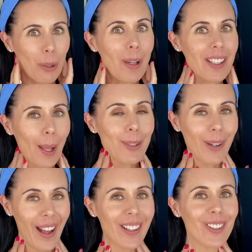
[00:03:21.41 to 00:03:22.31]
almost up to
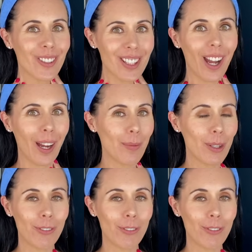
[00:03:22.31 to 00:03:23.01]
100 times.